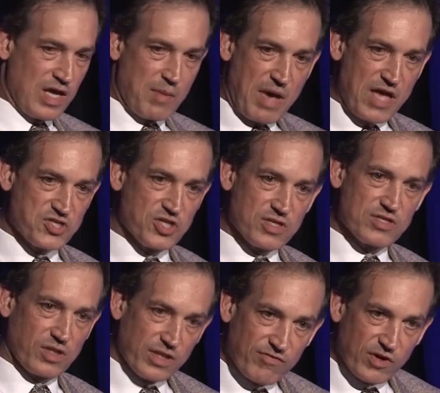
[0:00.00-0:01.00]
imagine
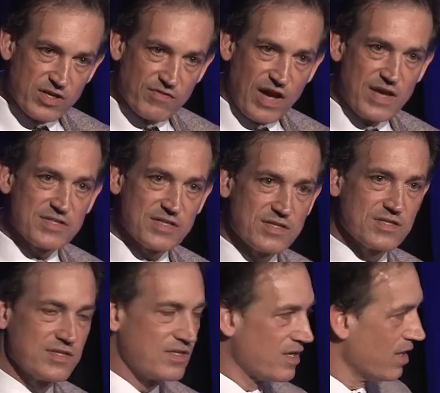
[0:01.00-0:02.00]
delivery
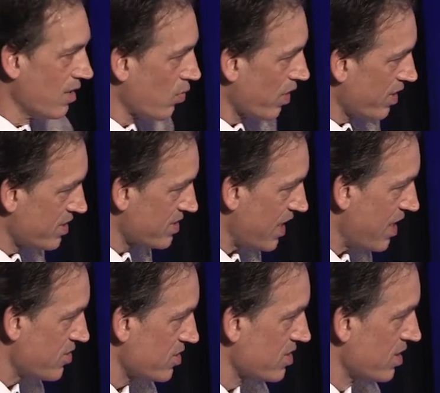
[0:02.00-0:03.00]
devices uh, where these
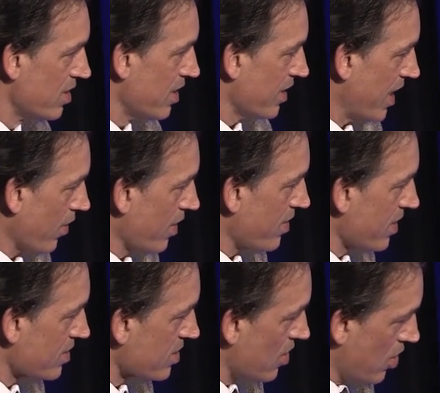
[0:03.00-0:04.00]
cages carry
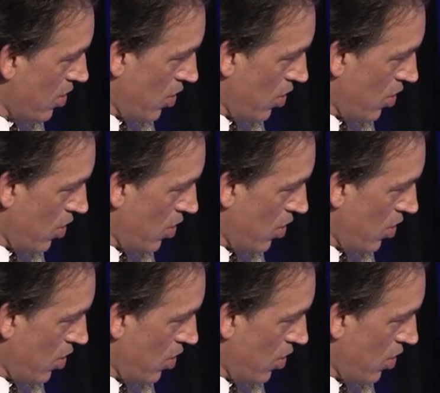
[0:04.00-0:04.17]
things,